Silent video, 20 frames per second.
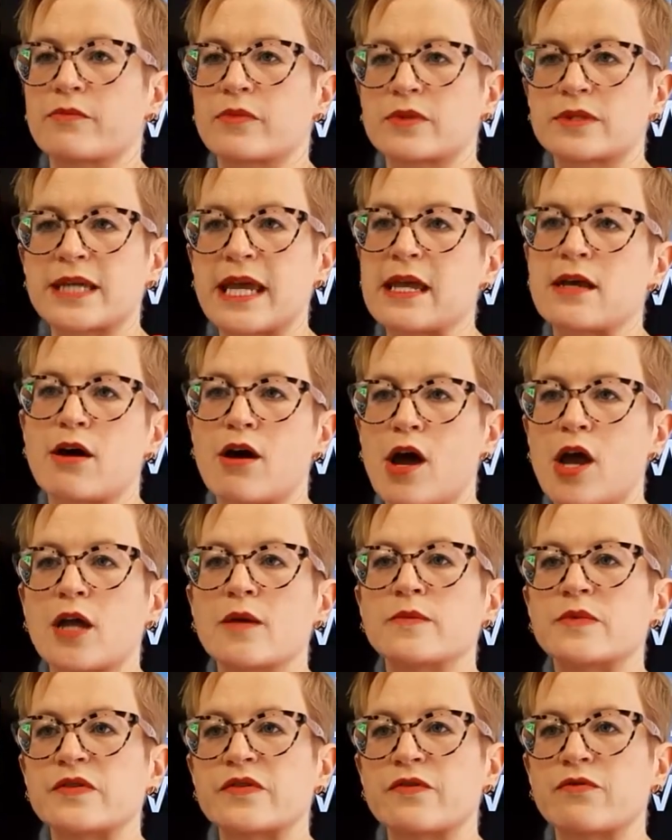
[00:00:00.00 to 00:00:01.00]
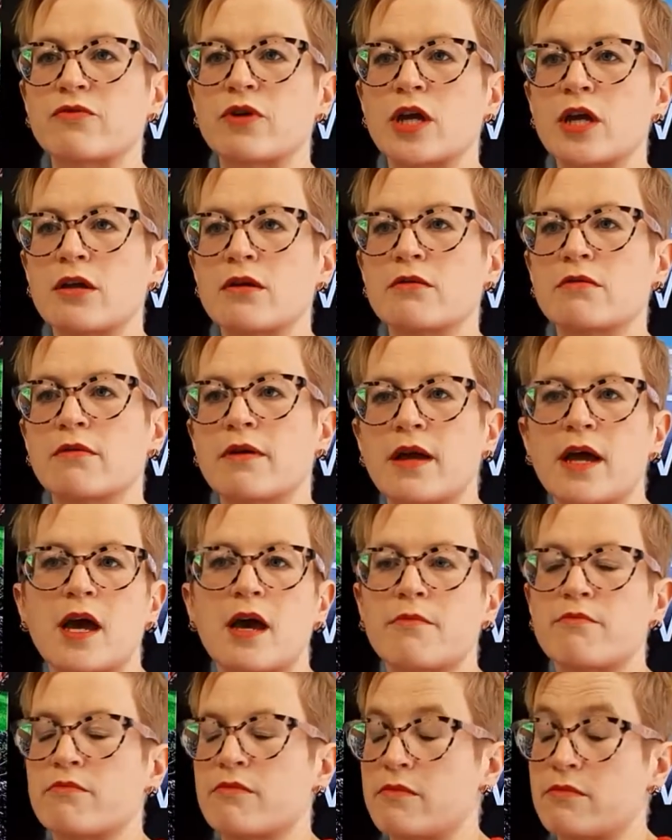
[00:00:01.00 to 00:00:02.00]
take our homes through
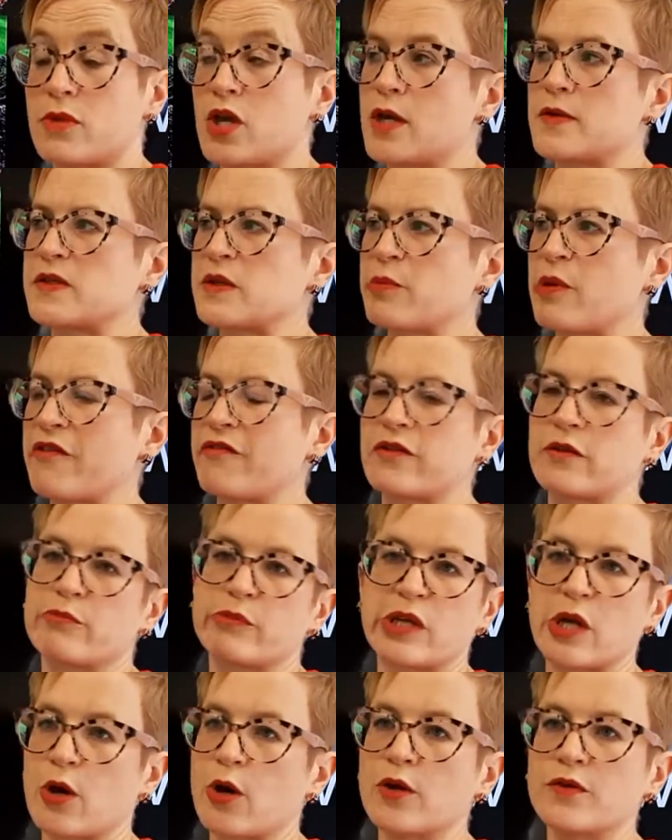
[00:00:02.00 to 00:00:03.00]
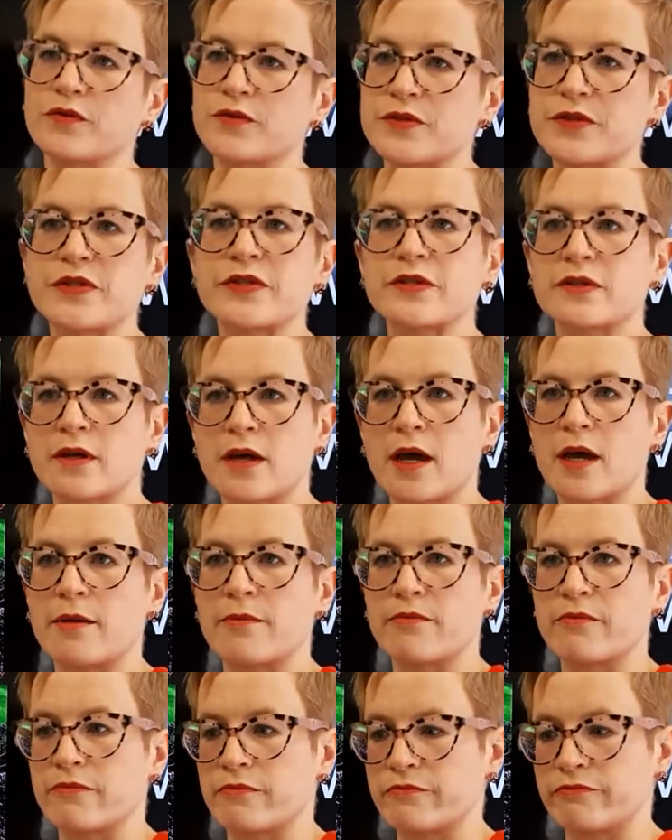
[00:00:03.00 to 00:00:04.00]
goes above and beyond
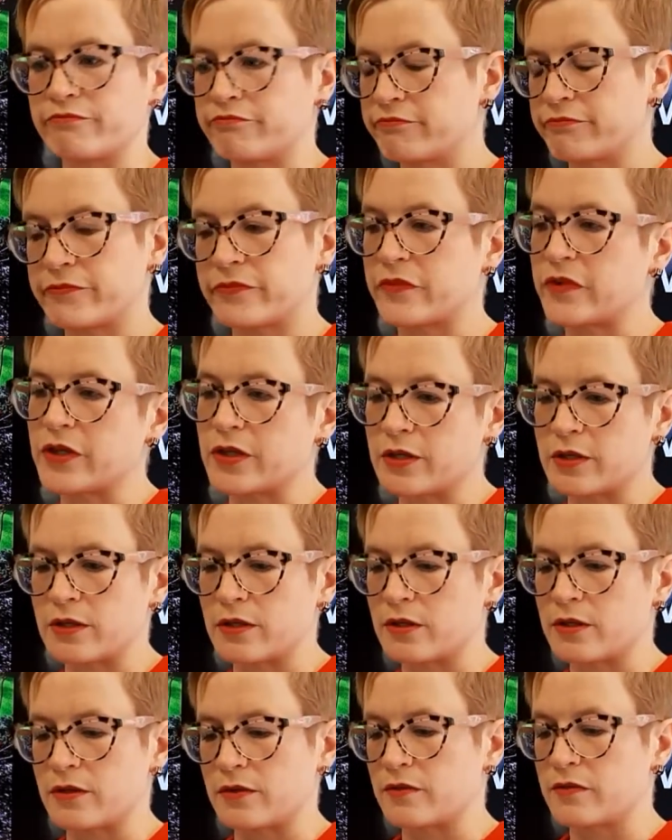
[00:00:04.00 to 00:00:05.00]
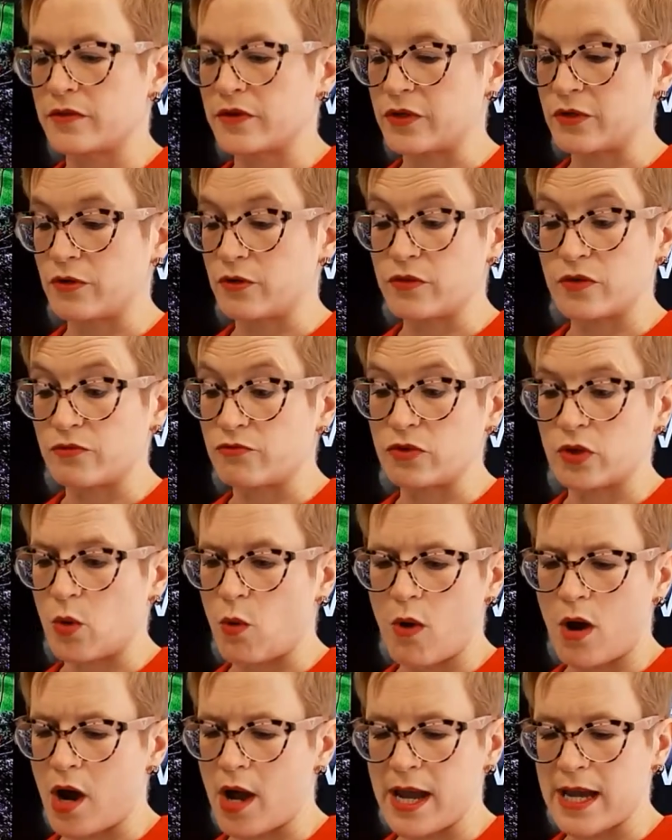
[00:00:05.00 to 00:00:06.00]
the
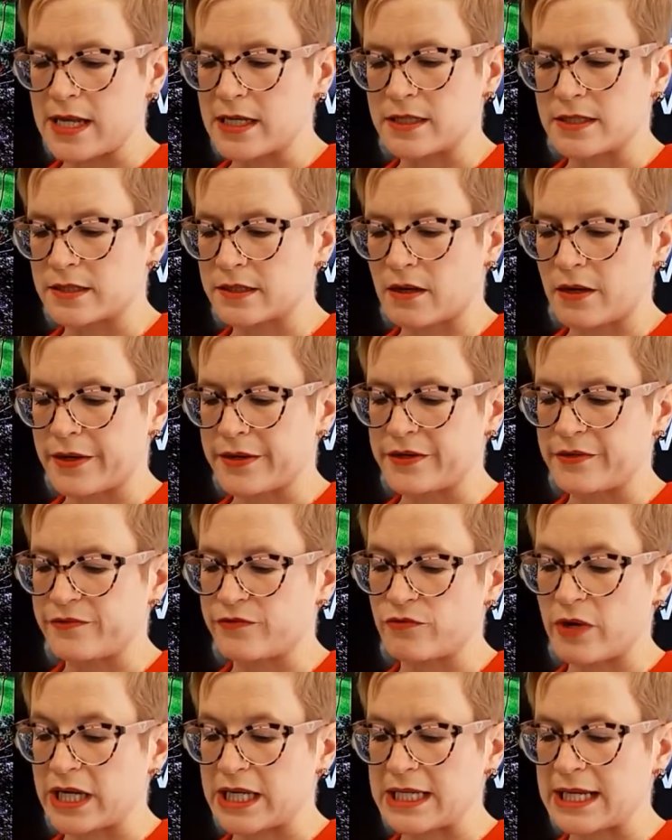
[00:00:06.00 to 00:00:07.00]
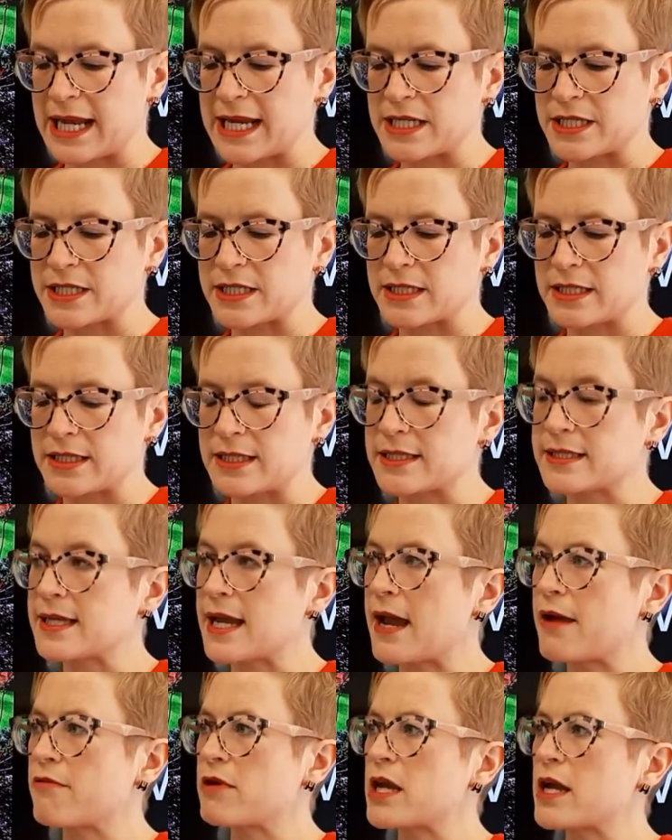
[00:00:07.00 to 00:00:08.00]
required kind of regulation in this
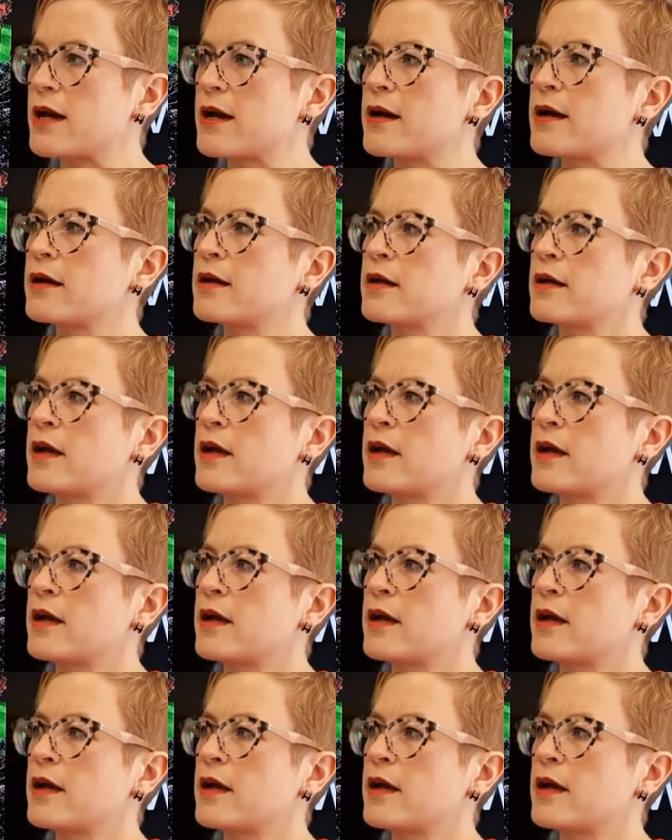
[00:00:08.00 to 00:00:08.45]
area.